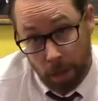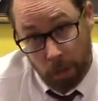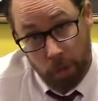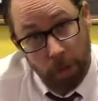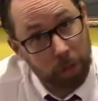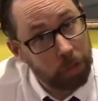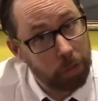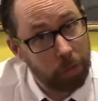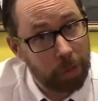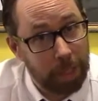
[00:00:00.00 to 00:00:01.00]
You could also
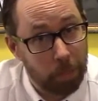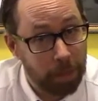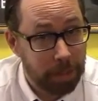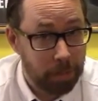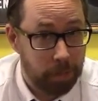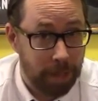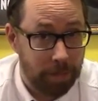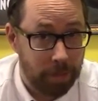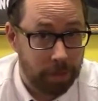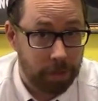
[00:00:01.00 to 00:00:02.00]
do the print and
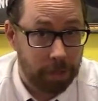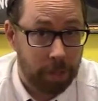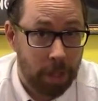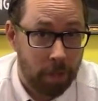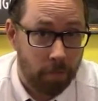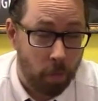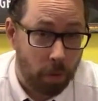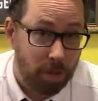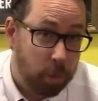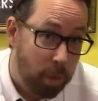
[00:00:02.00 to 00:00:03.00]
play version
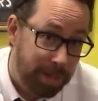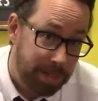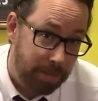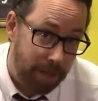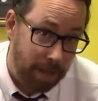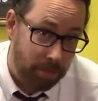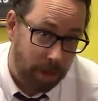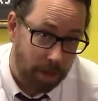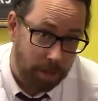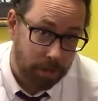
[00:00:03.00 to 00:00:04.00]
for
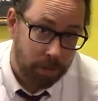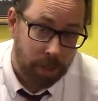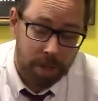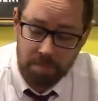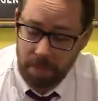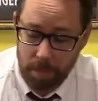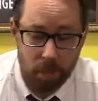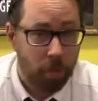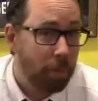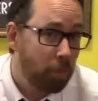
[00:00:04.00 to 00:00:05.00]
$25. Maybe
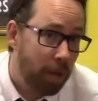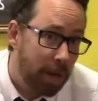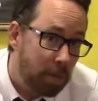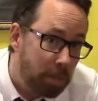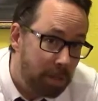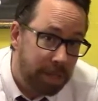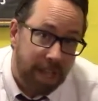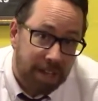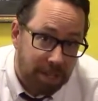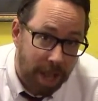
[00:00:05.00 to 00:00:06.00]
you upgrade a building
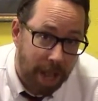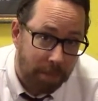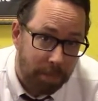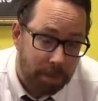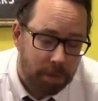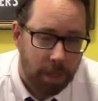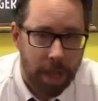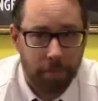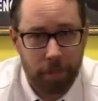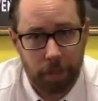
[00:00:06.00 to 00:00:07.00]
at a time
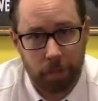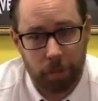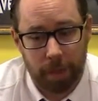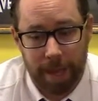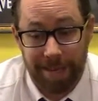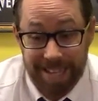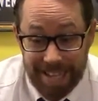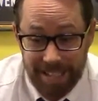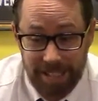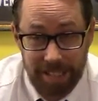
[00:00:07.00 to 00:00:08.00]
after you do that.
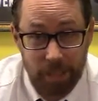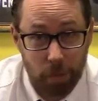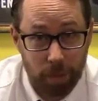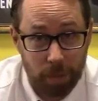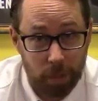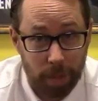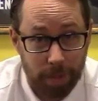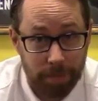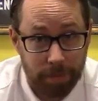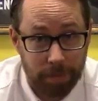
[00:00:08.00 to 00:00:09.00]
Is this worth
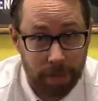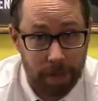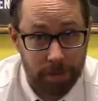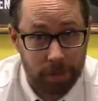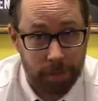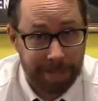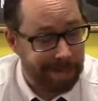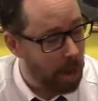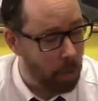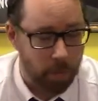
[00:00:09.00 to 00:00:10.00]
$250 to me?
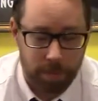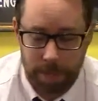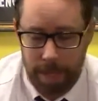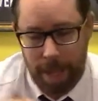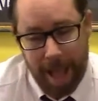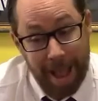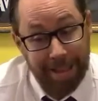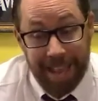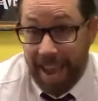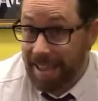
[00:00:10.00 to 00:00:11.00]
No. I
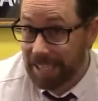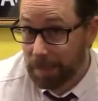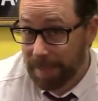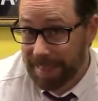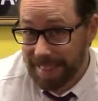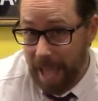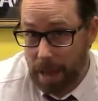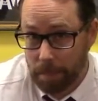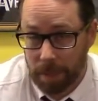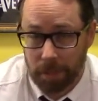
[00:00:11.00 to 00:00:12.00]
can't spend
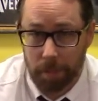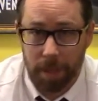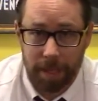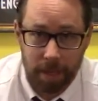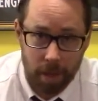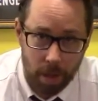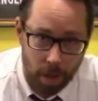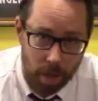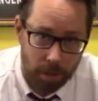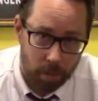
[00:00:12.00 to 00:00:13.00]
that much money
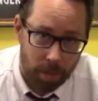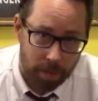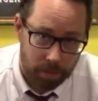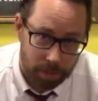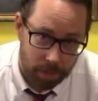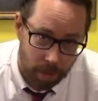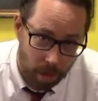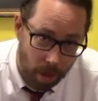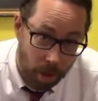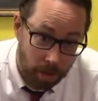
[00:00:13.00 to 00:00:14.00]
all at once,
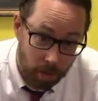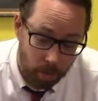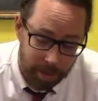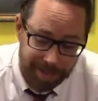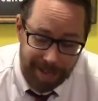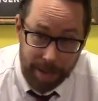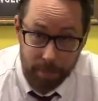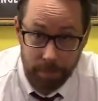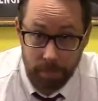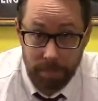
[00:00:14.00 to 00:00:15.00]
all on one
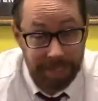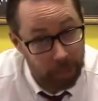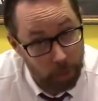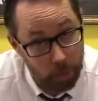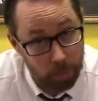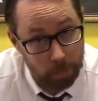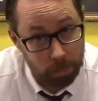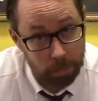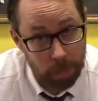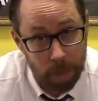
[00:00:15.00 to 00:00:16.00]
game. Can you?
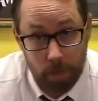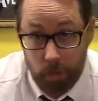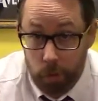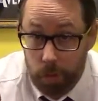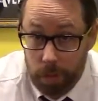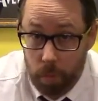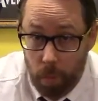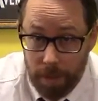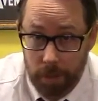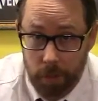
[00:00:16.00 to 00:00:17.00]
Do you
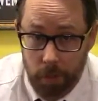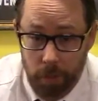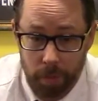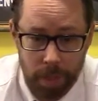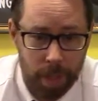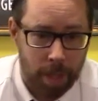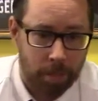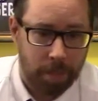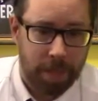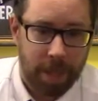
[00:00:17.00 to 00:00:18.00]
want to?
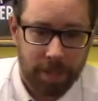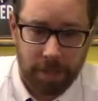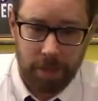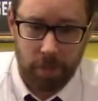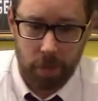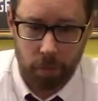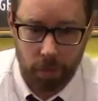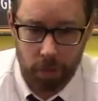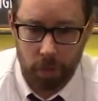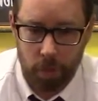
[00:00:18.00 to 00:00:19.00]
Because if you
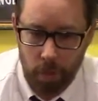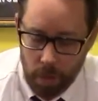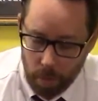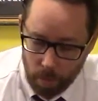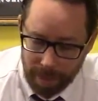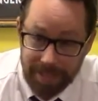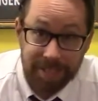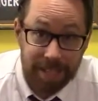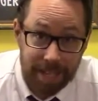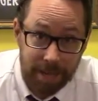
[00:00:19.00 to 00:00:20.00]
do, what I
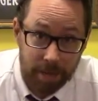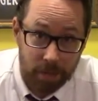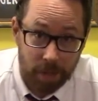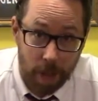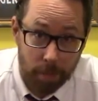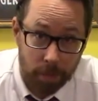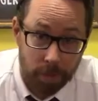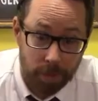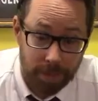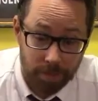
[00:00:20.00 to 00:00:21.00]
see here is an
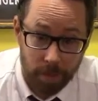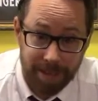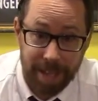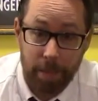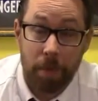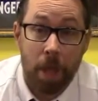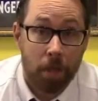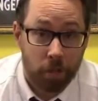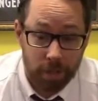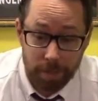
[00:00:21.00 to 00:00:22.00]
opportunity for a game
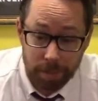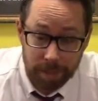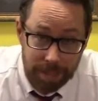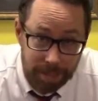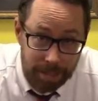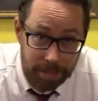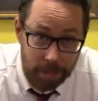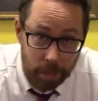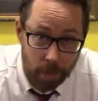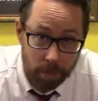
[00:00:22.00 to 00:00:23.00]
to completely
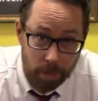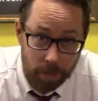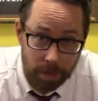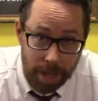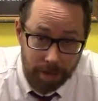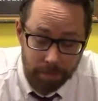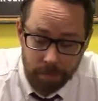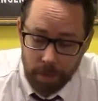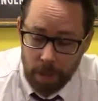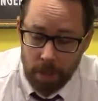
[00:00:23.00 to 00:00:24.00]
take over your life.